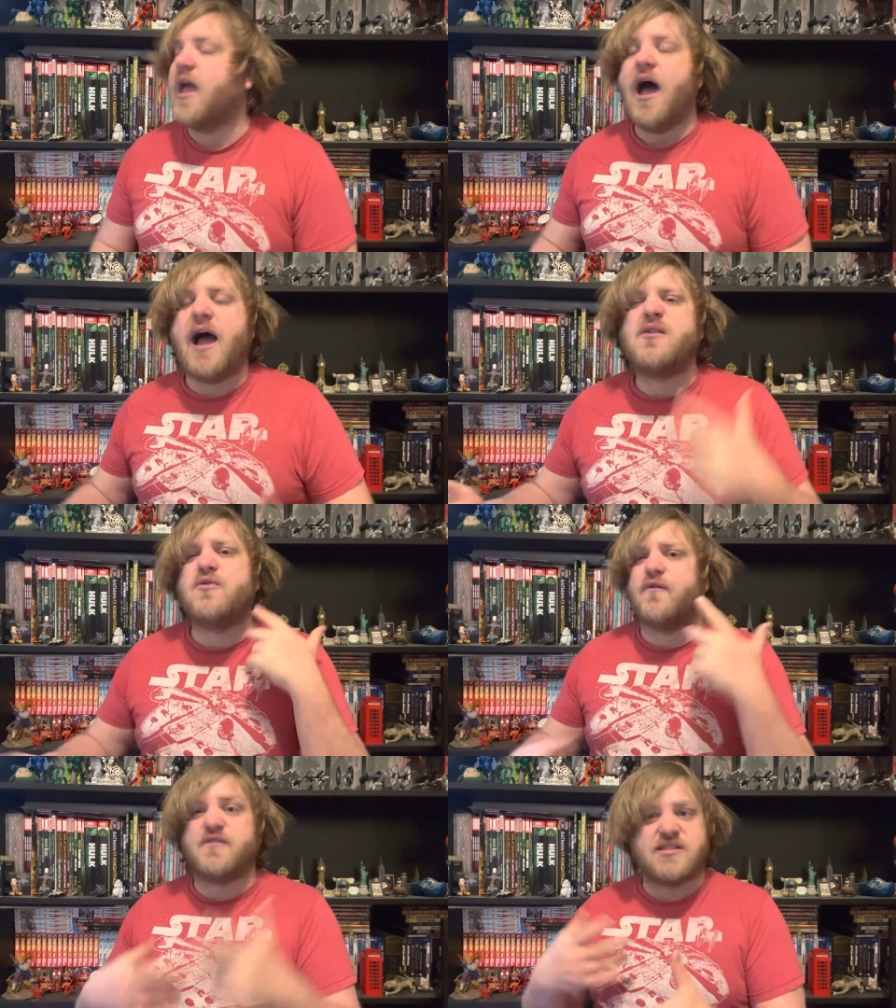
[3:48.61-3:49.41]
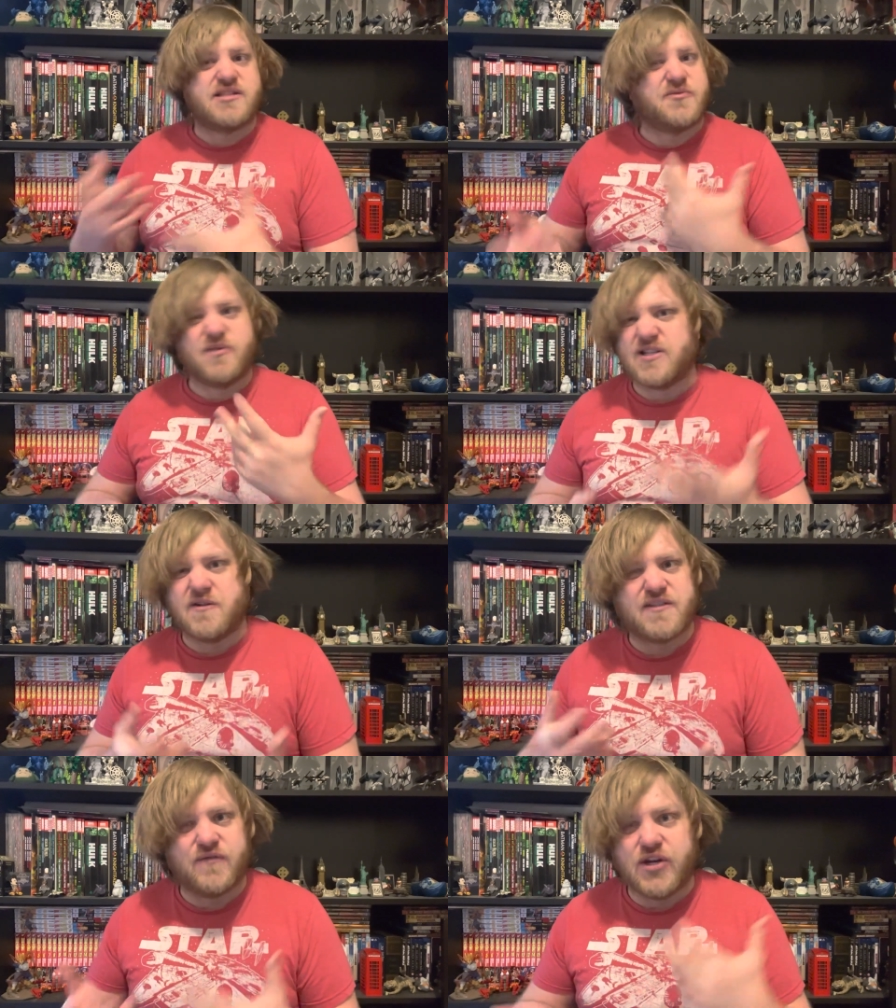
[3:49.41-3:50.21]
i don't know if this is a
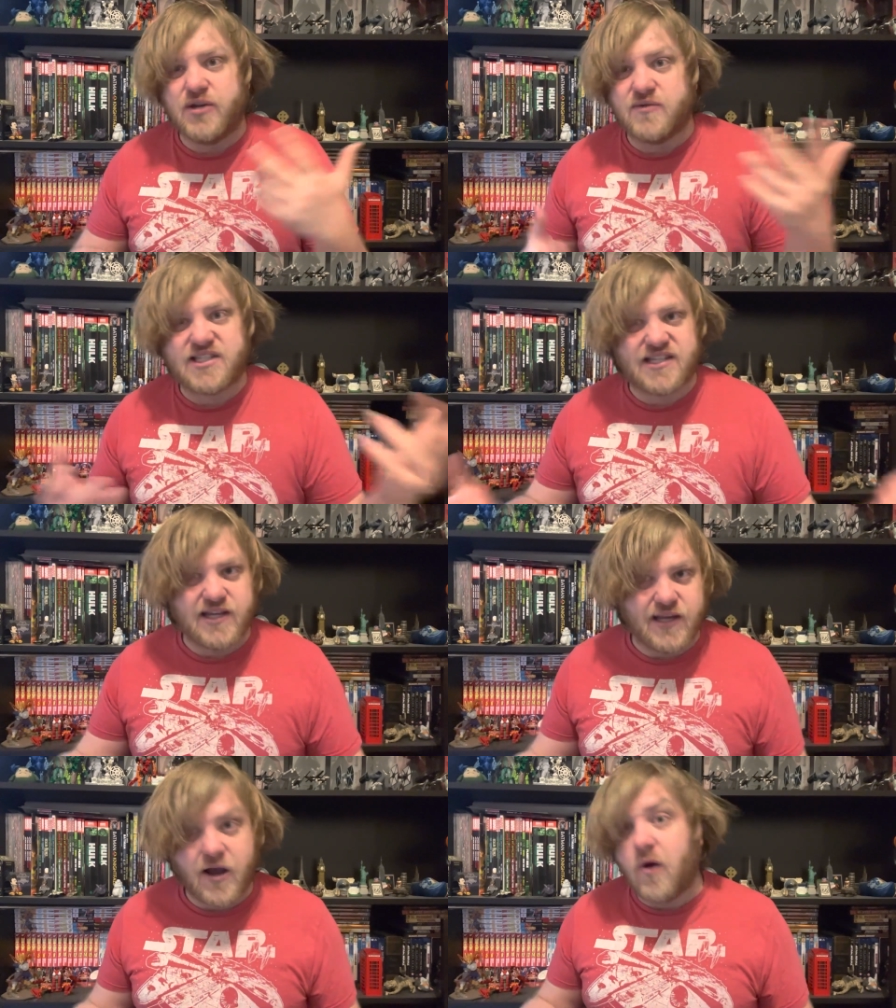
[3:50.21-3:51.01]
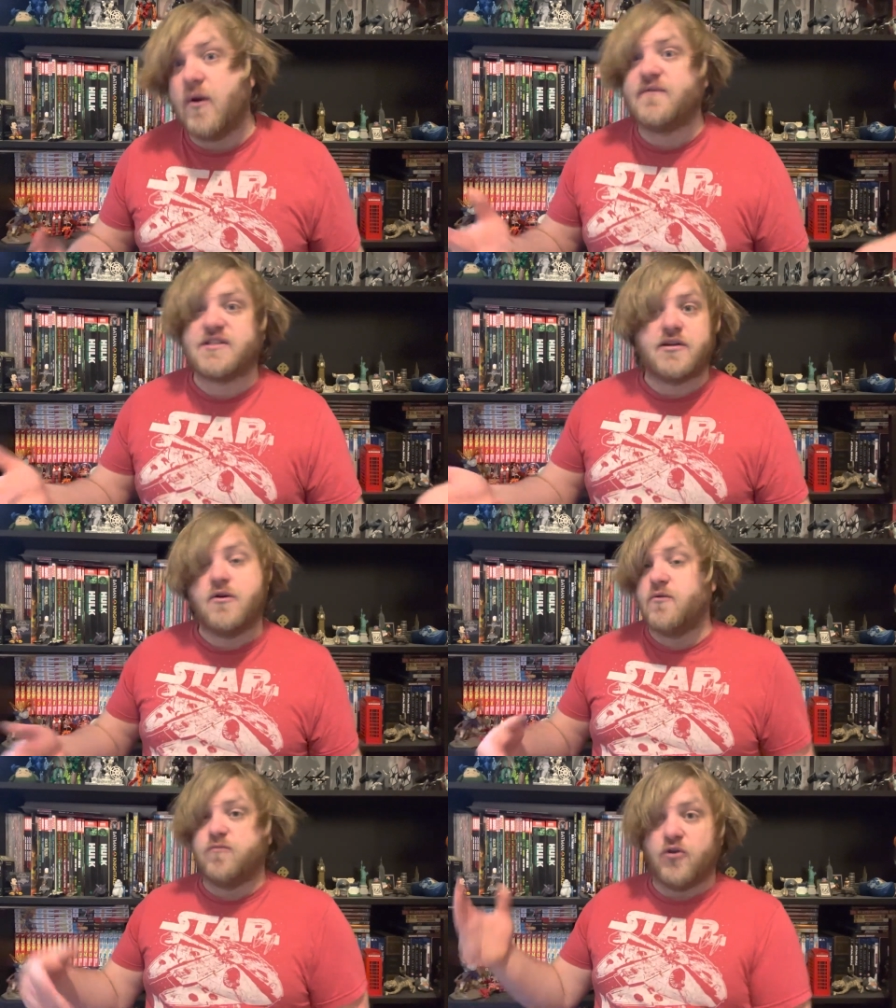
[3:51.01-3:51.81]
result of the new ceo if
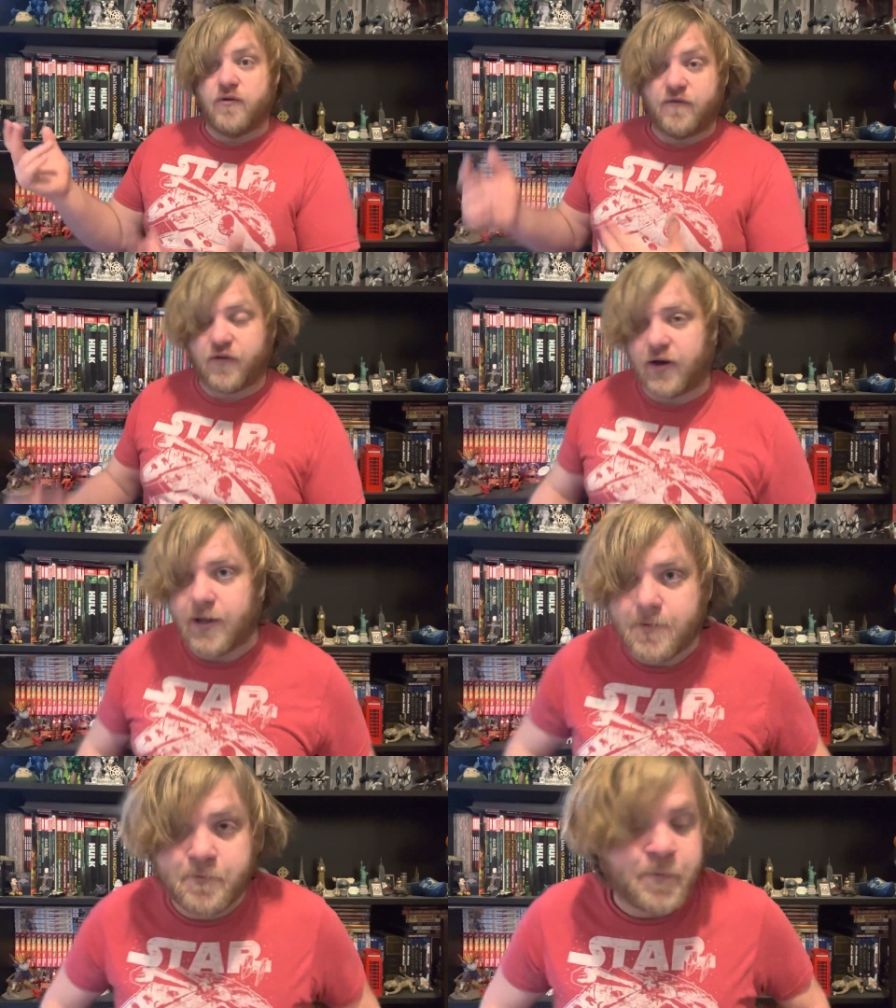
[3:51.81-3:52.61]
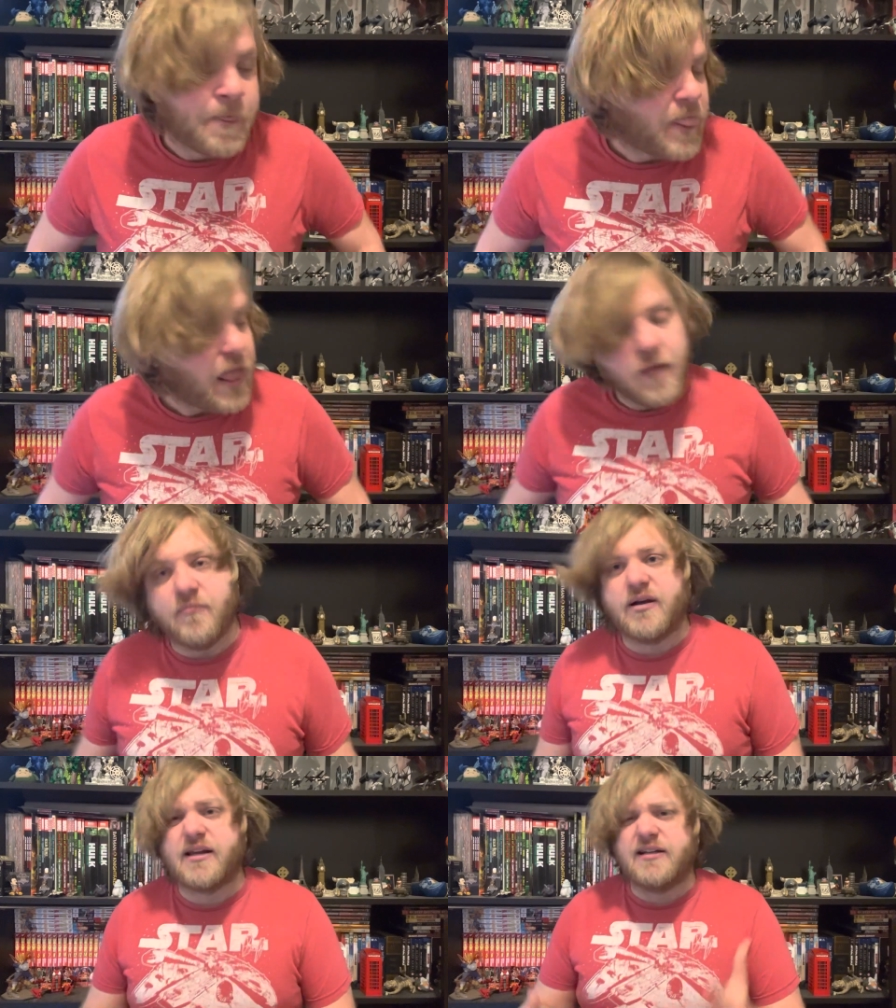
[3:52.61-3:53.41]
so good for him
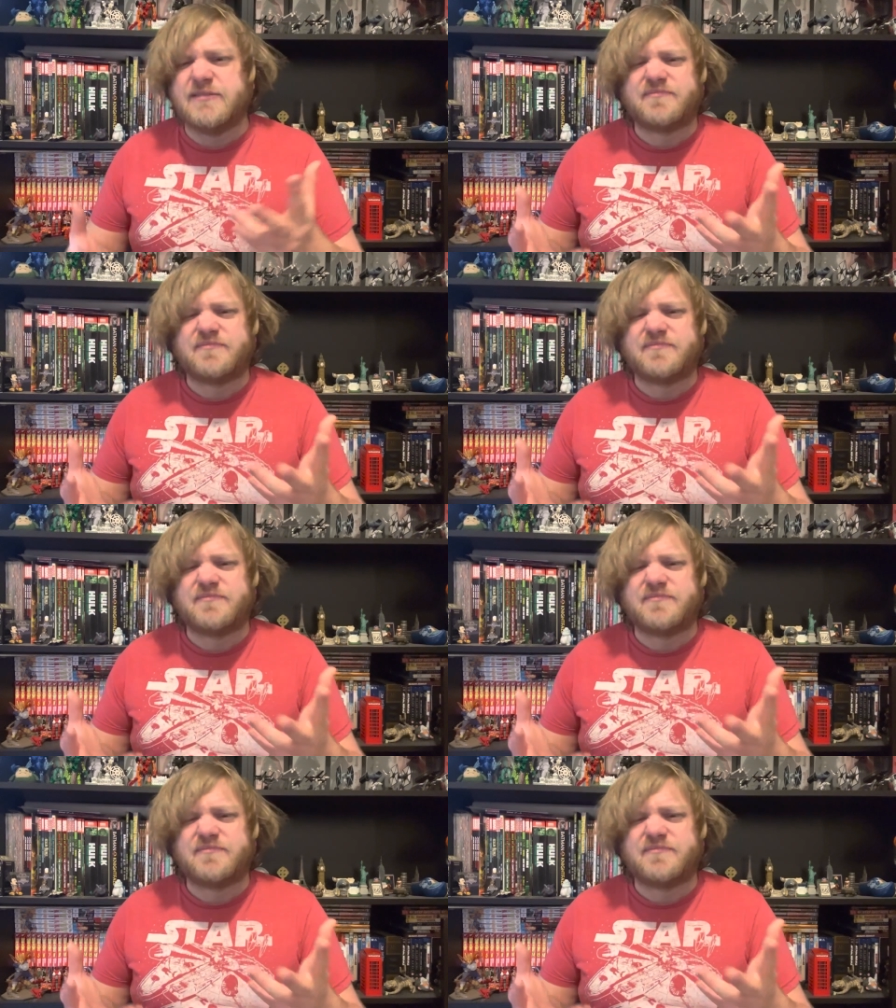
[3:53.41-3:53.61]
but uh